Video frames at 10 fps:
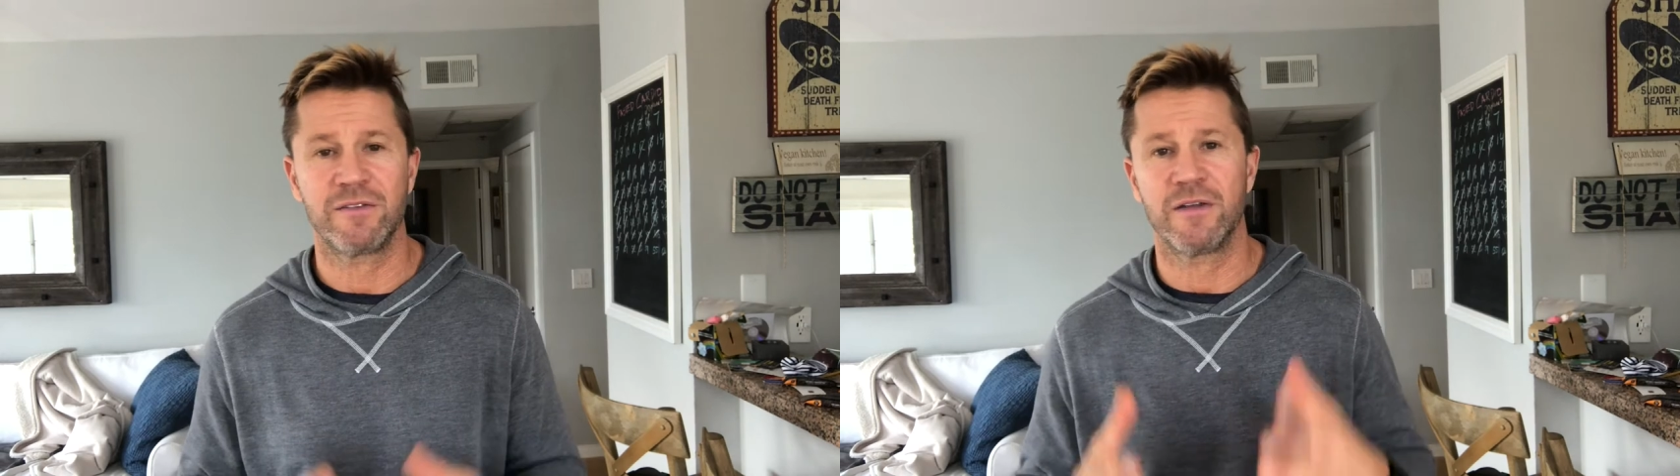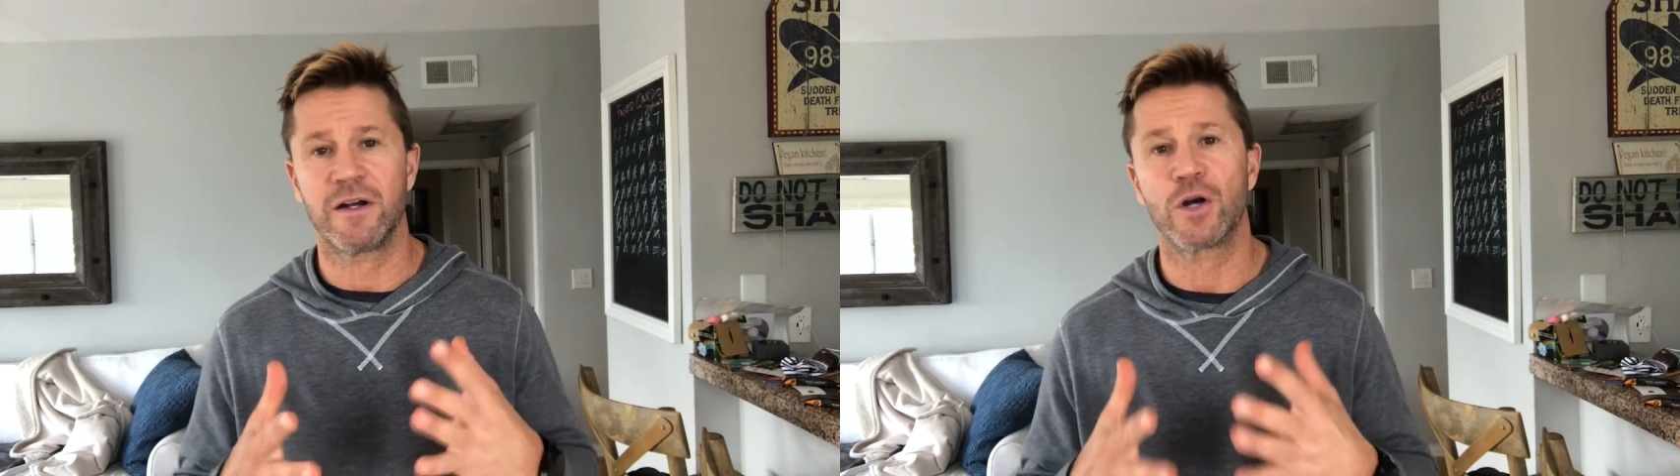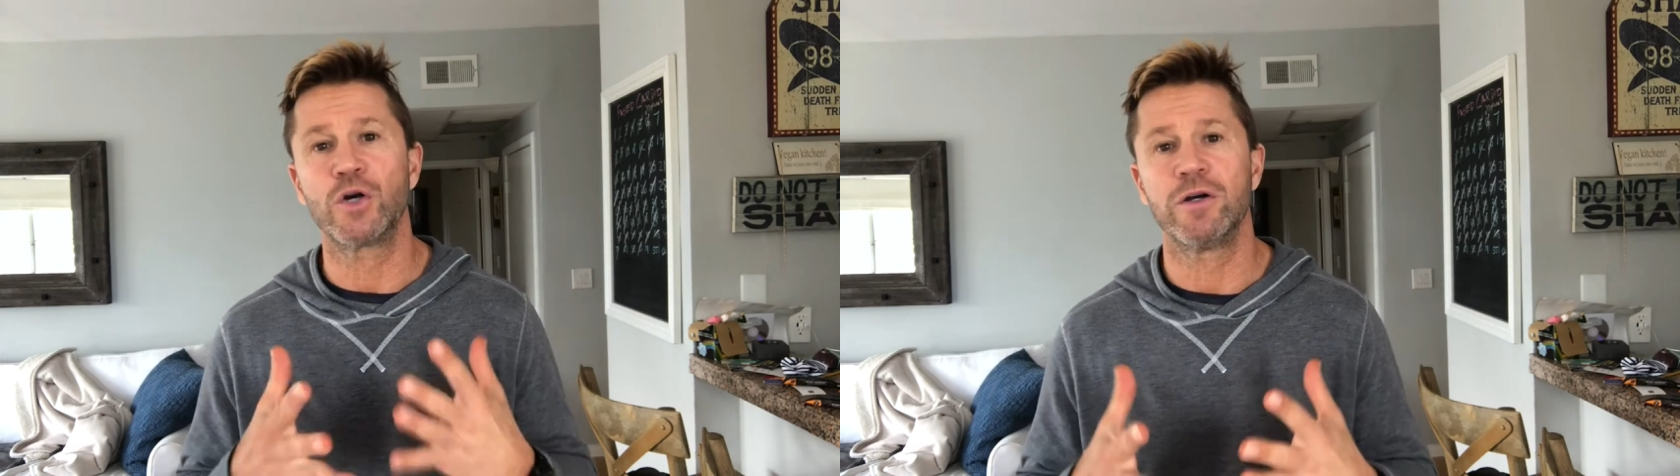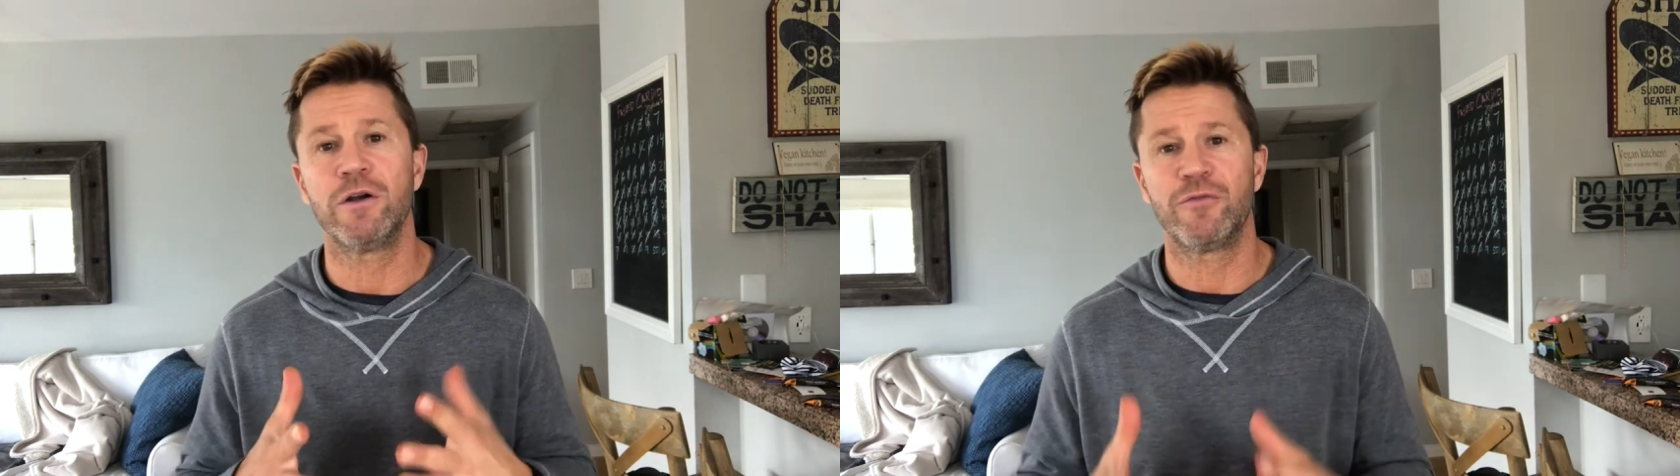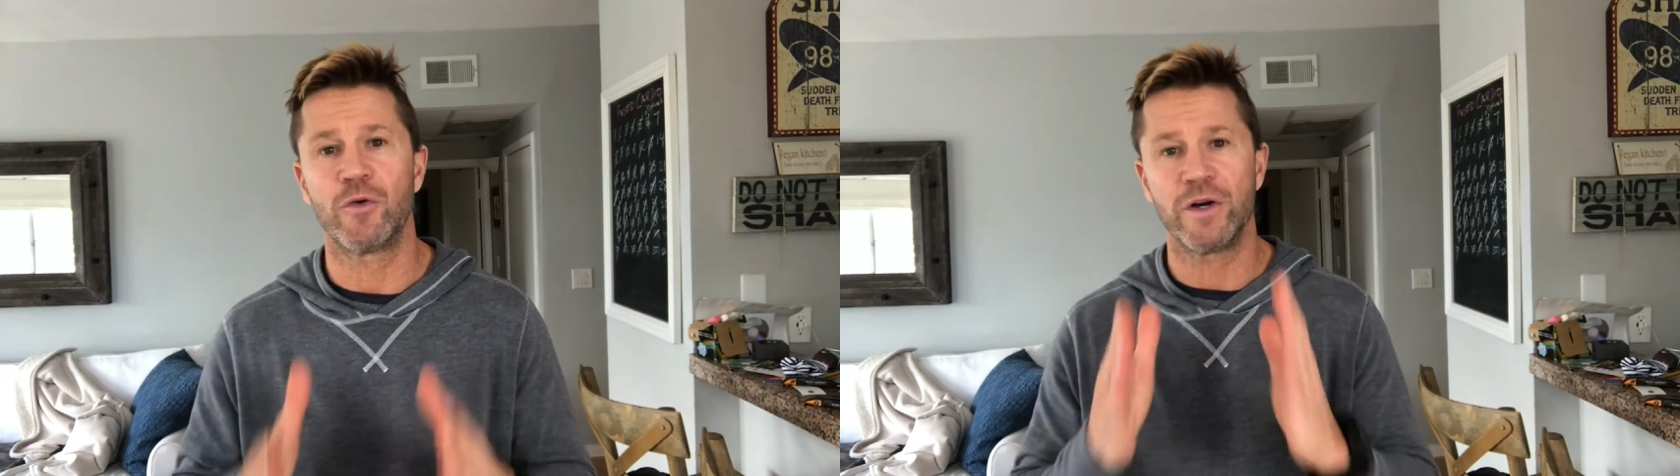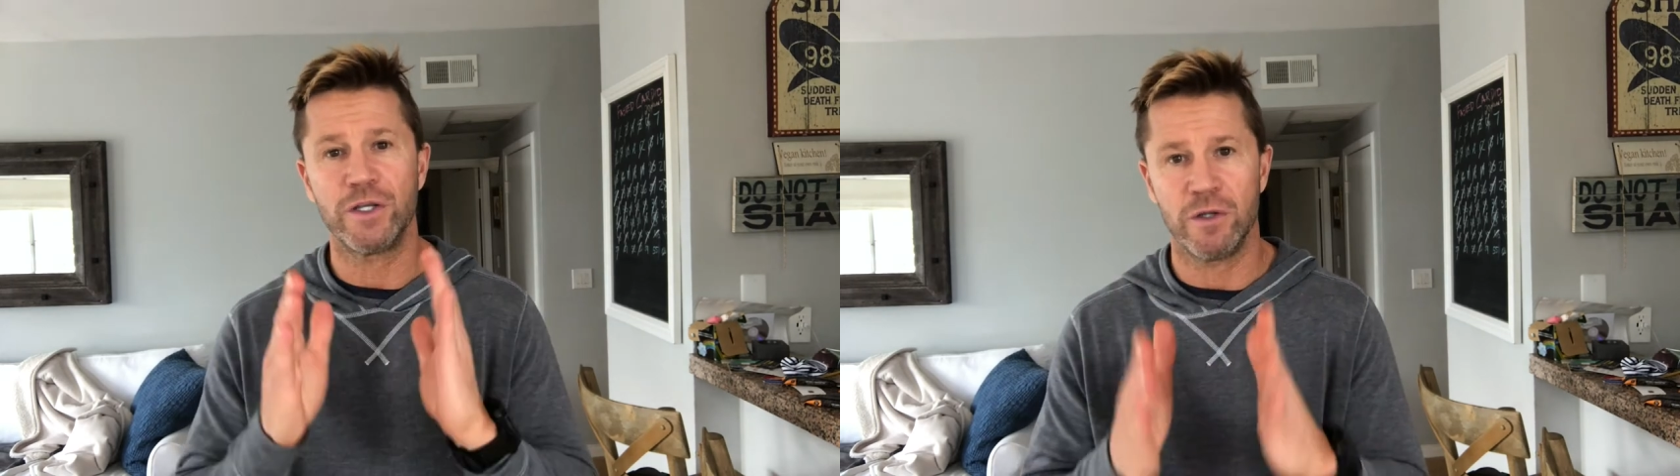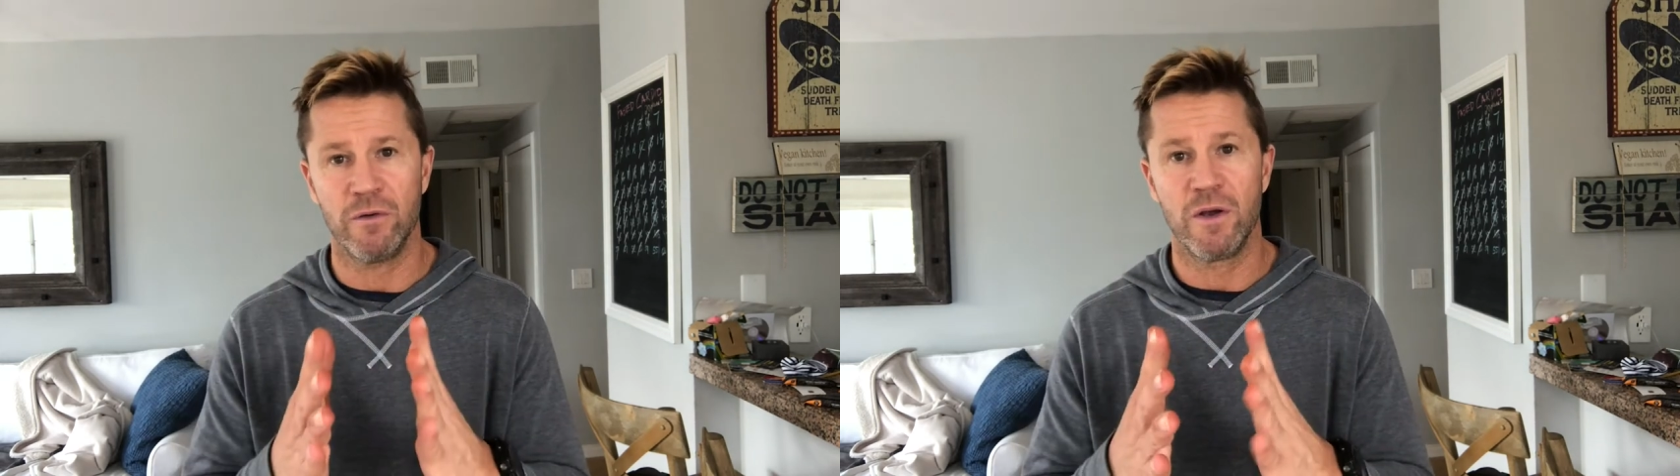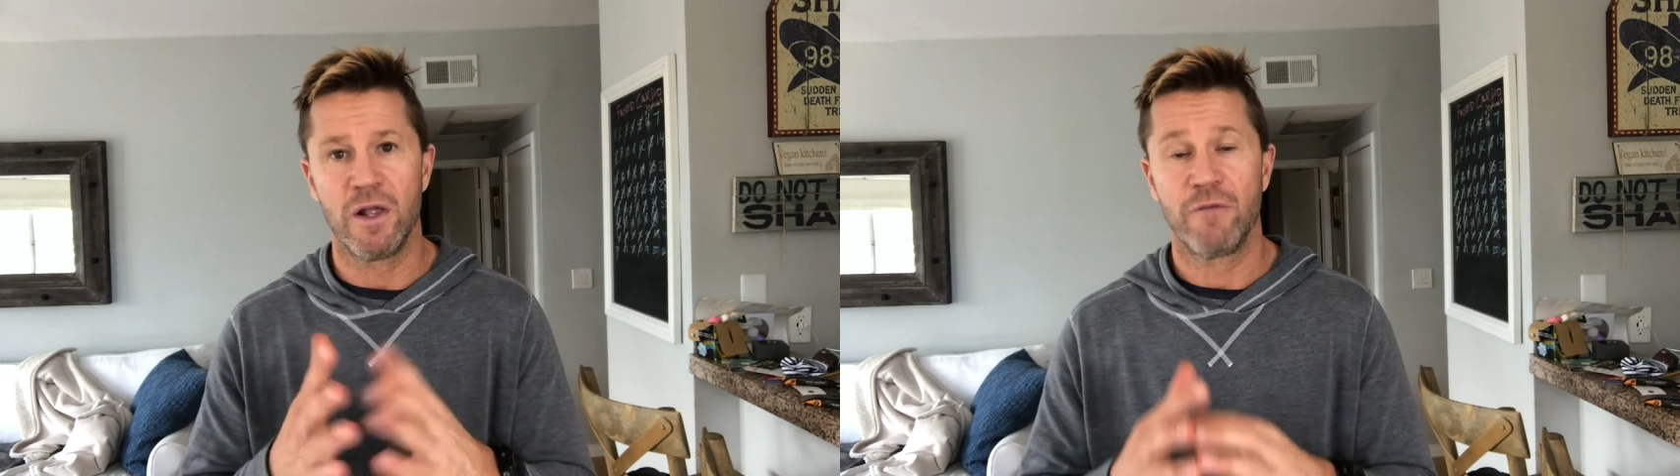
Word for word: that are good for you,